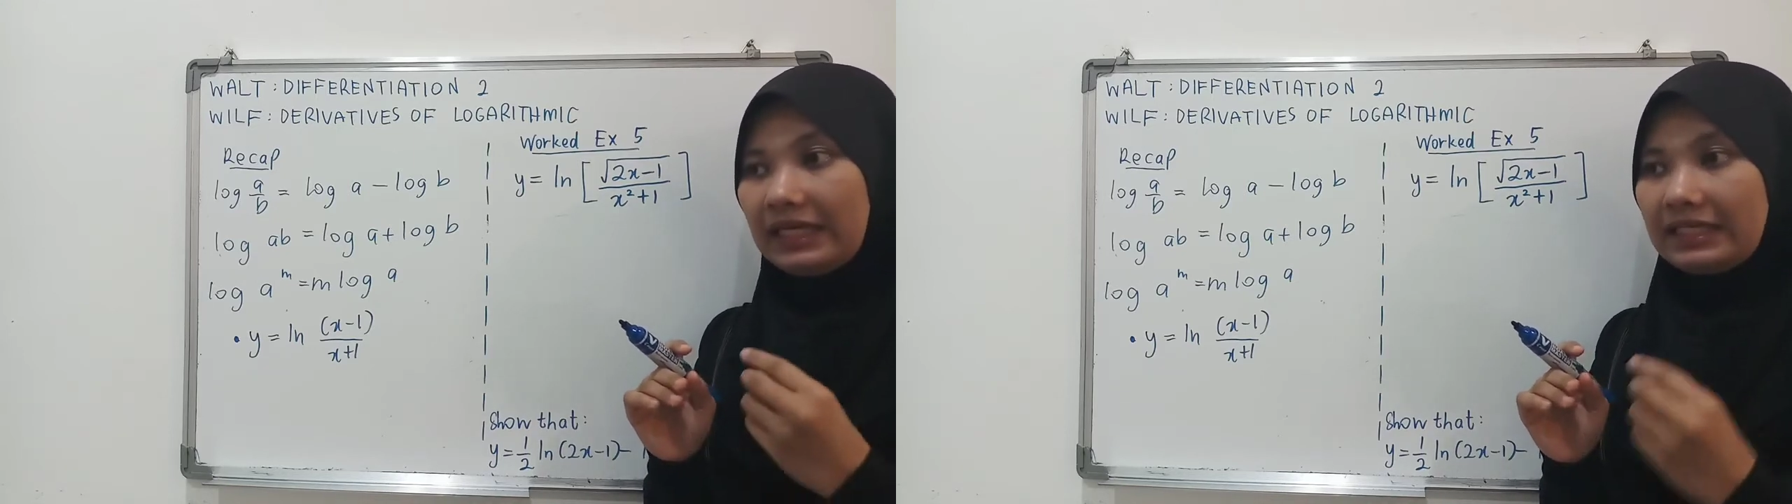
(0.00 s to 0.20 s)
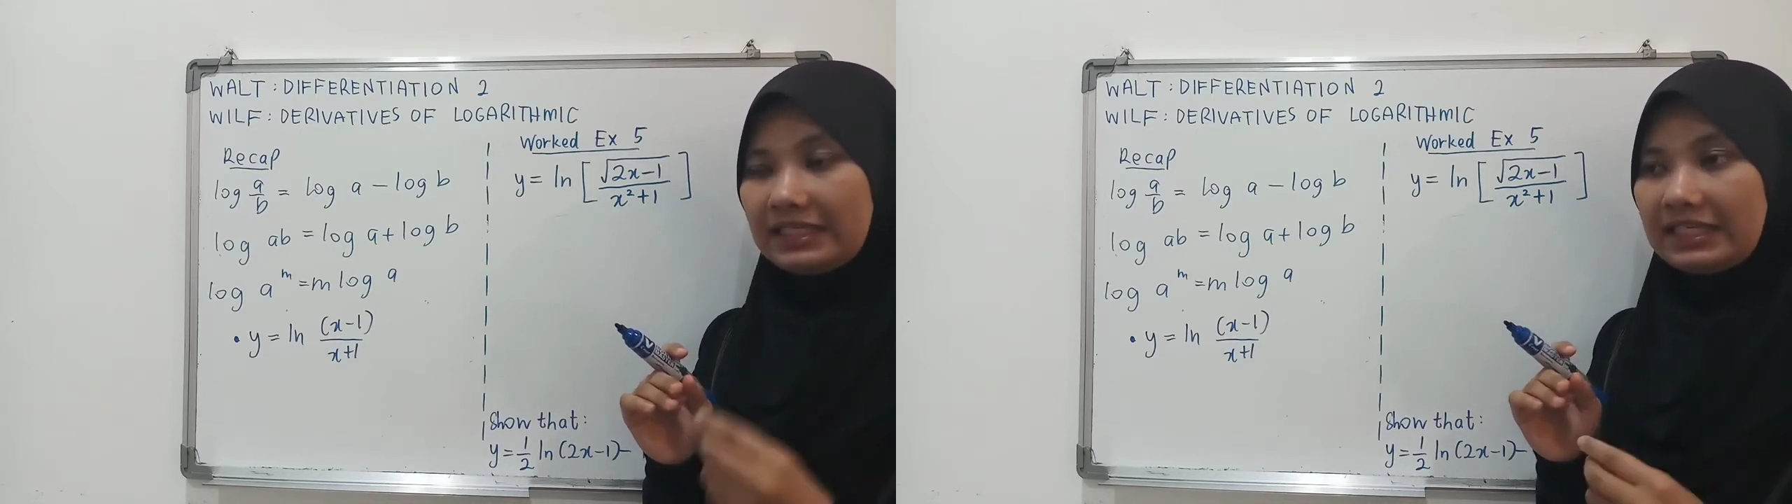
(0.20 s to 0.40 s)

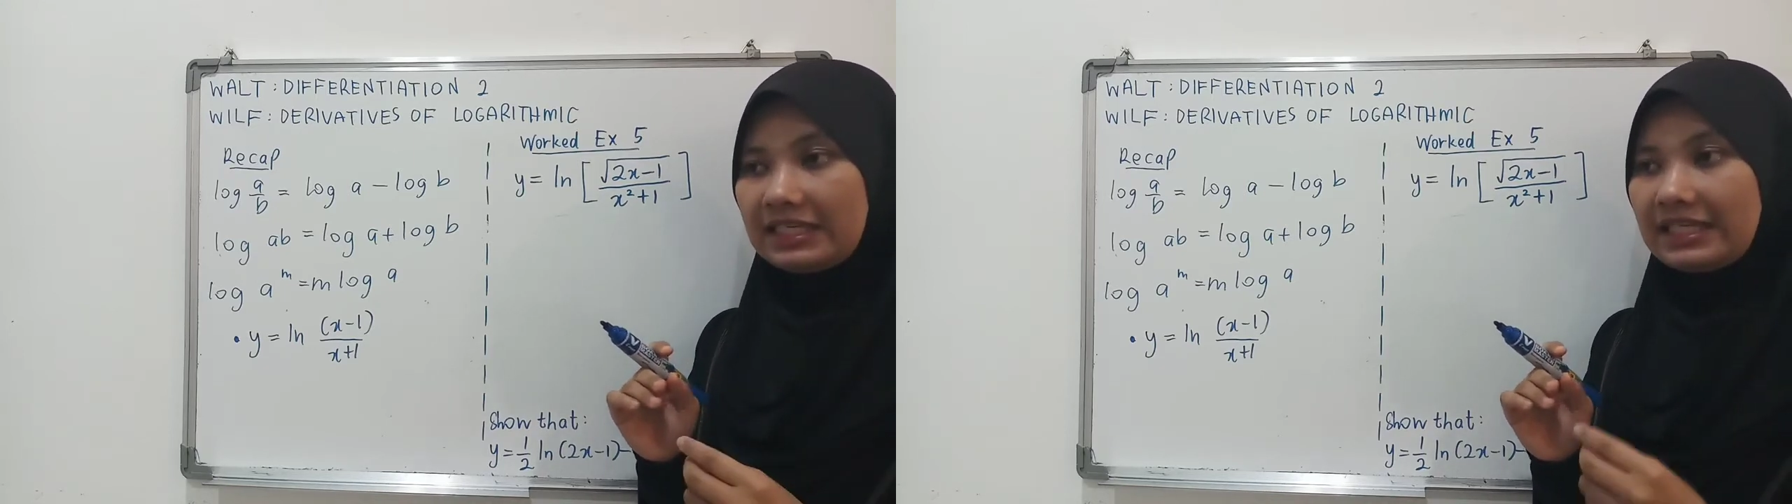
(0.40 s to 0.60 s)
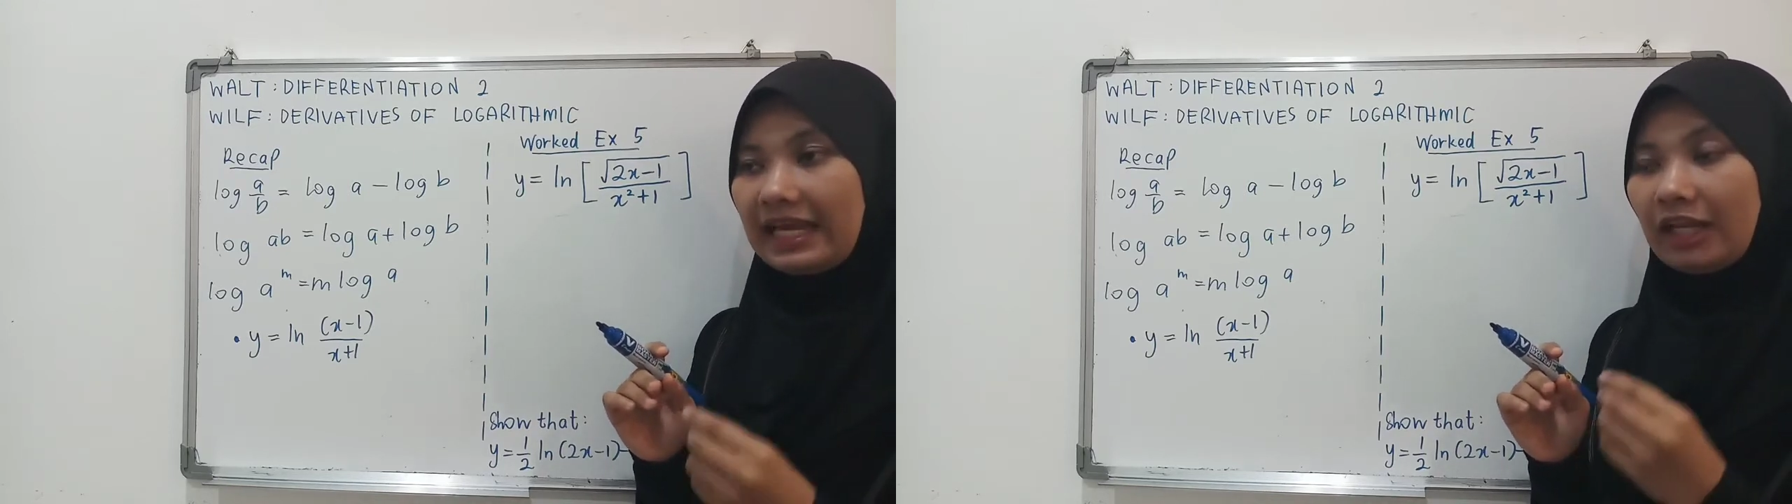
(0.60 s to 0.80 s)
It's
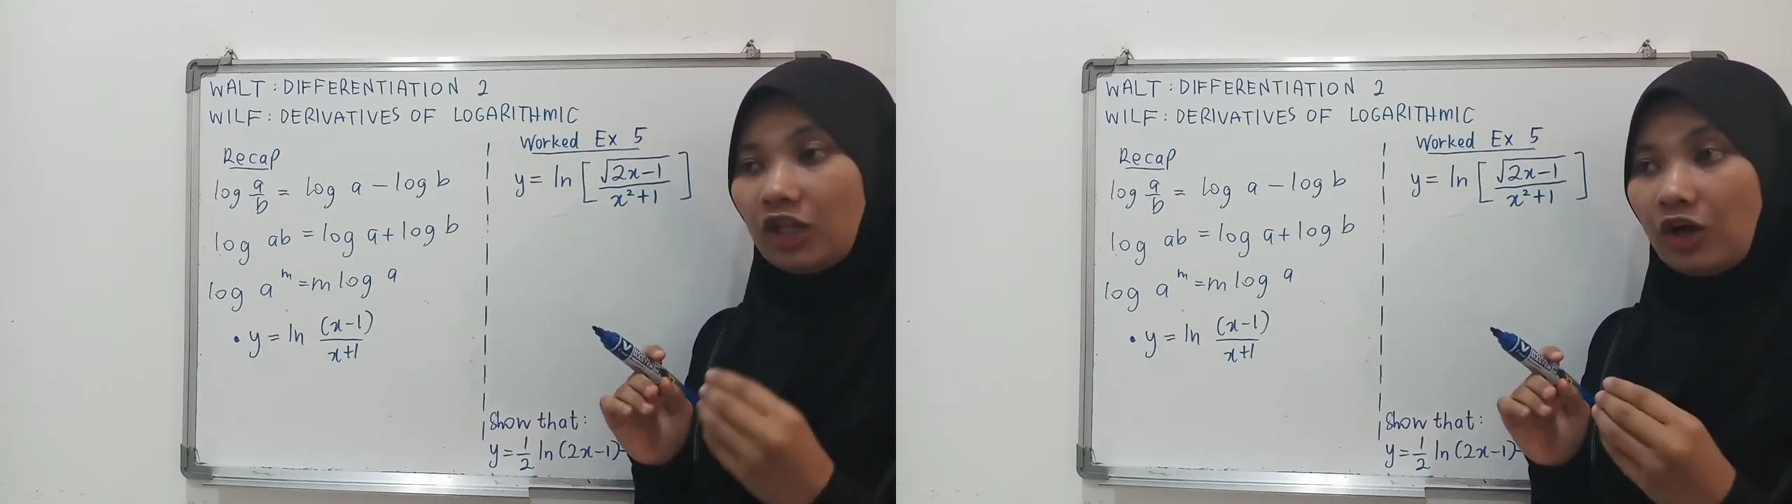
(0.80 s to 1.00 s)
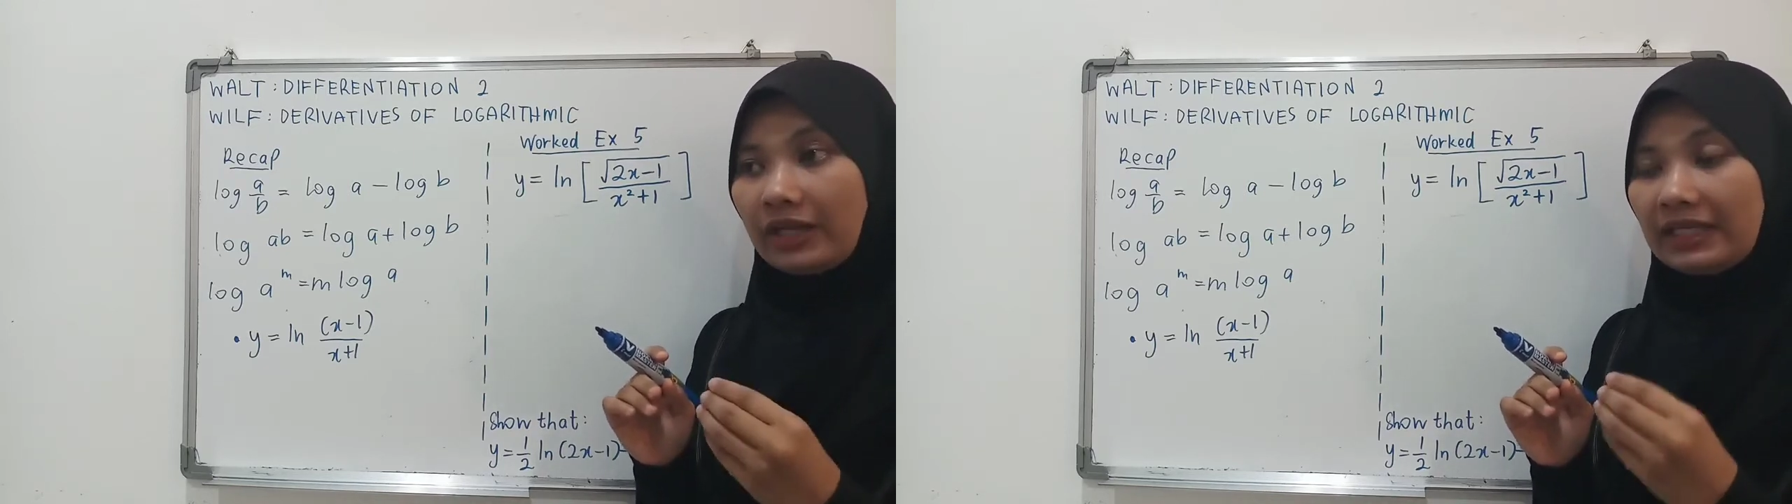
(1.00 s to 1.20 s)
just that
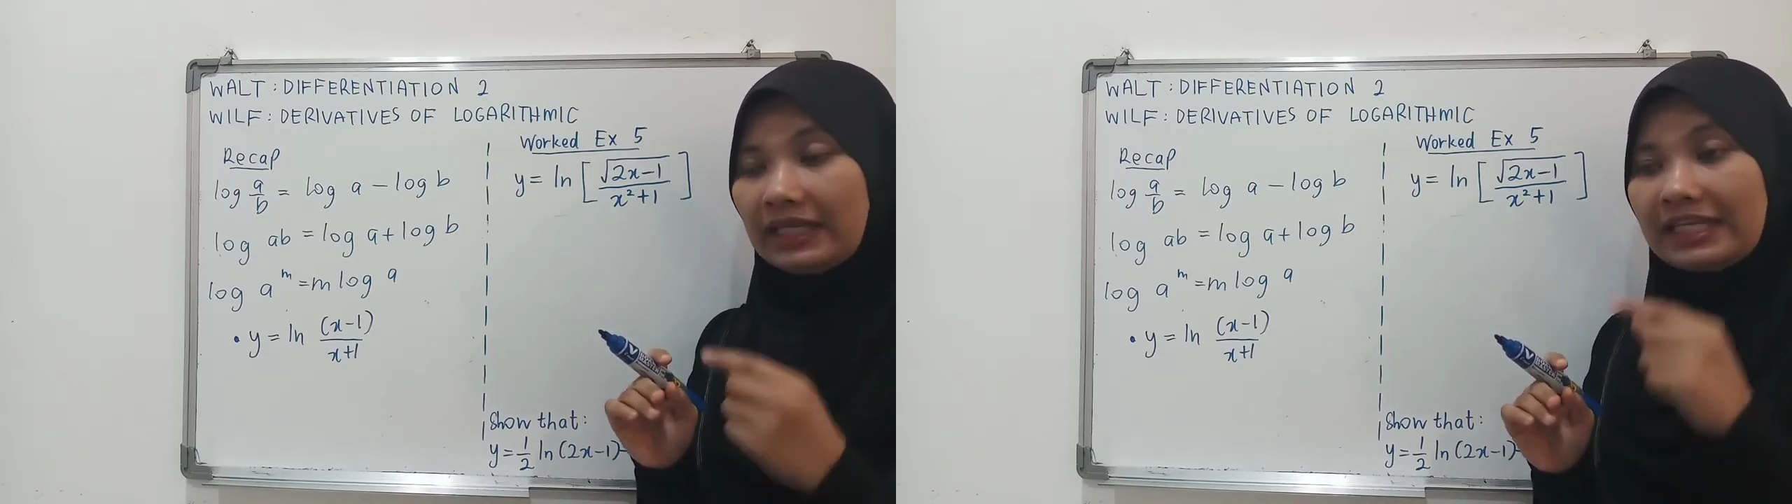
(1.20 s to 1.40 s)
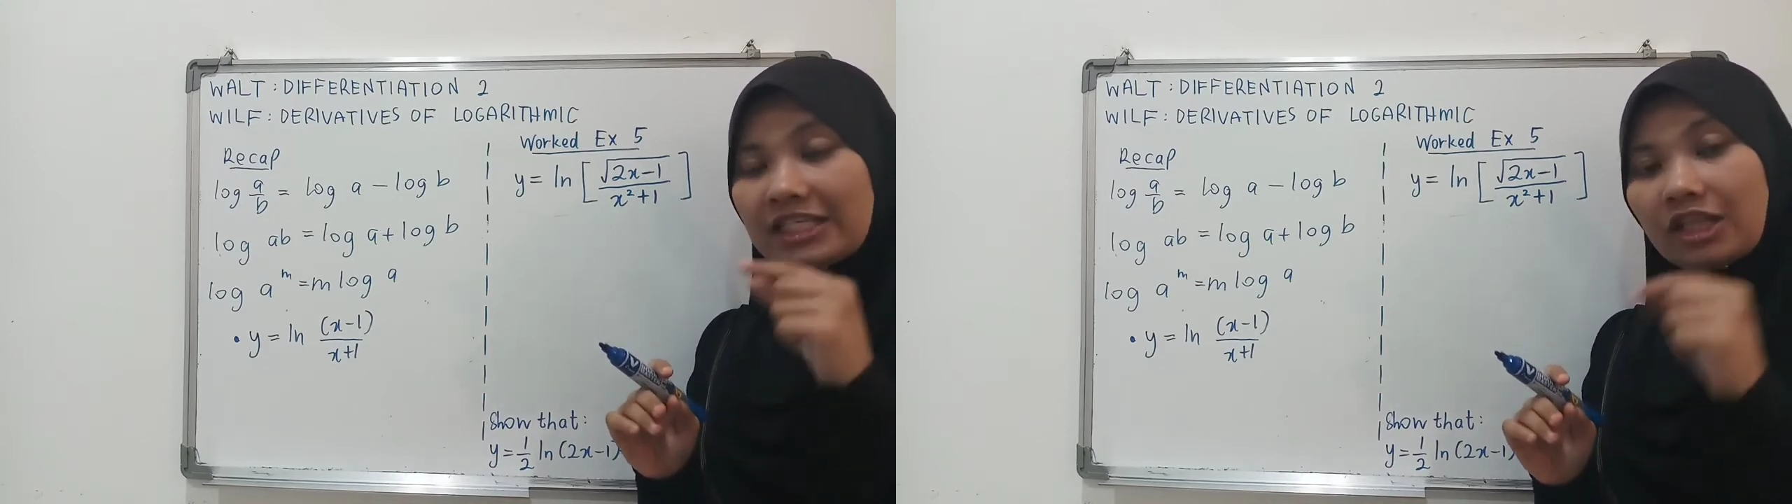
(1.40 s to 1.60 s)
ln
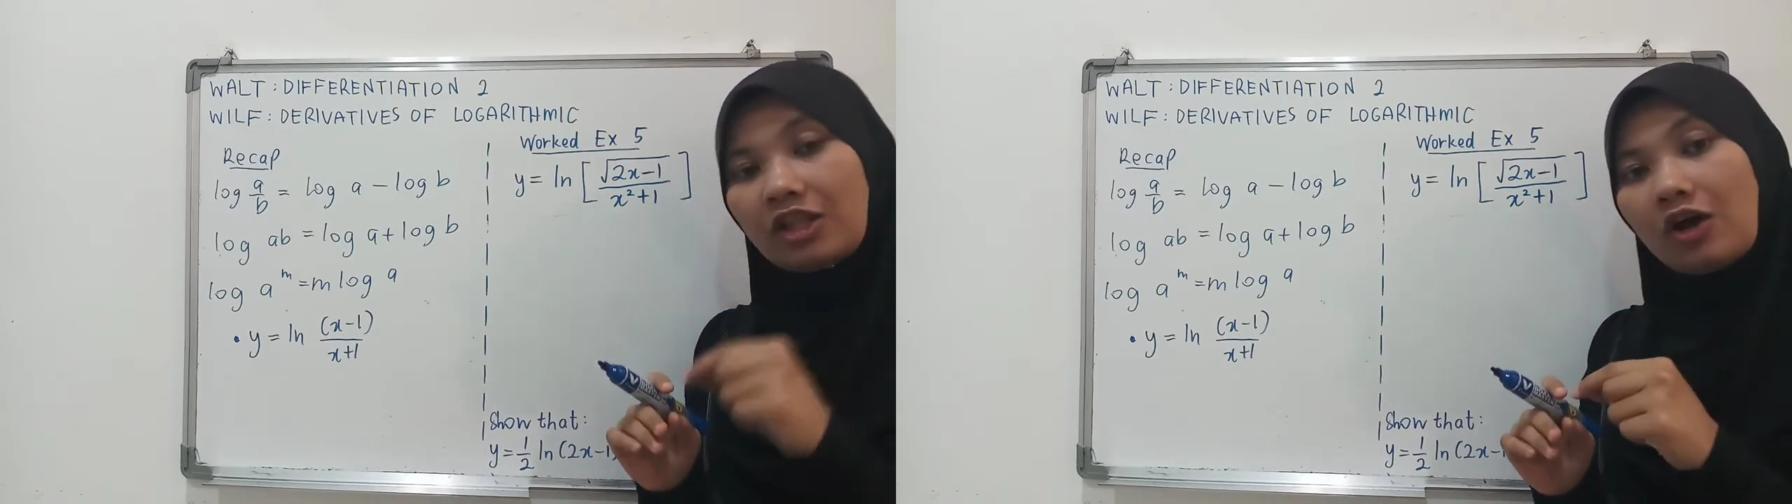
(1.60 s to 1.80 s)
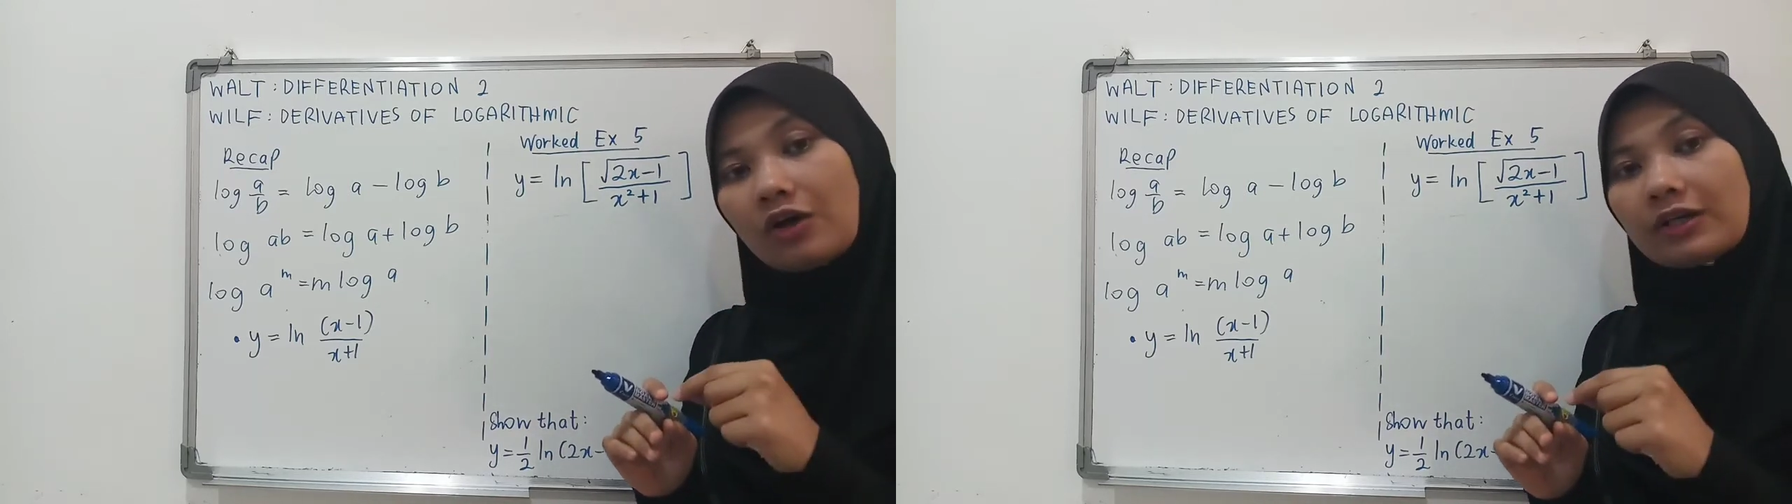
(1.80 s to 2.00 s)
is
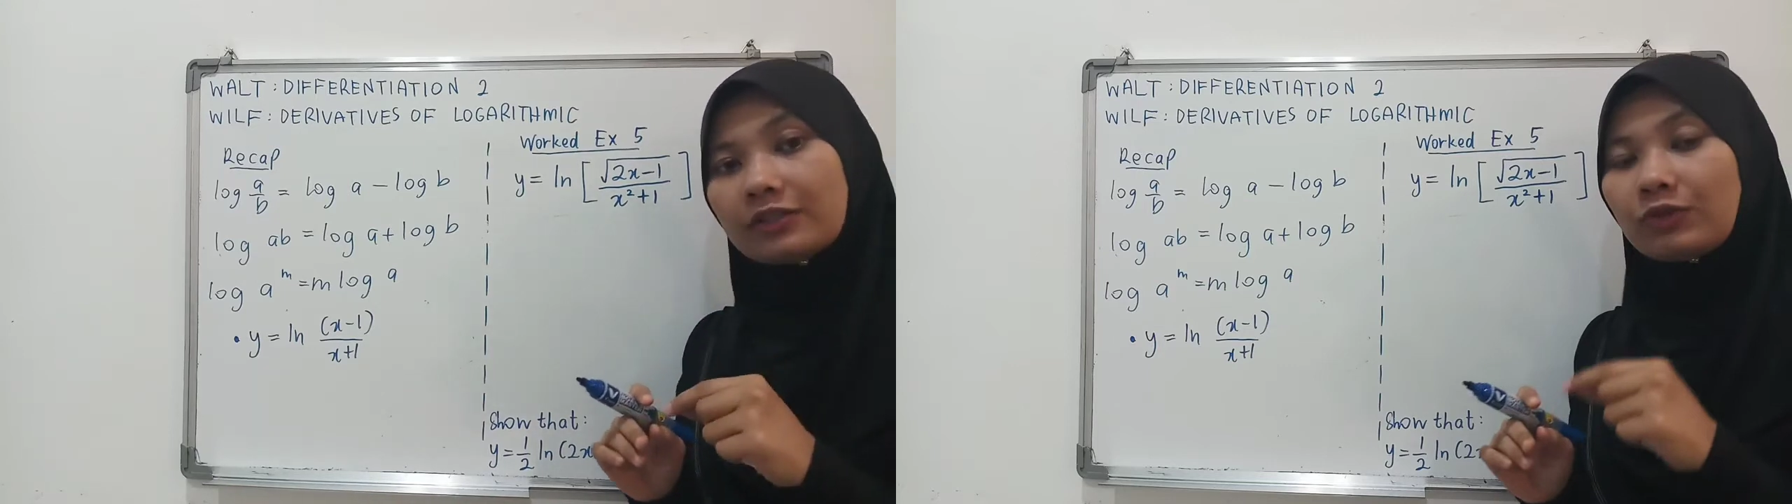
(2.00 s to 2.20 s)
log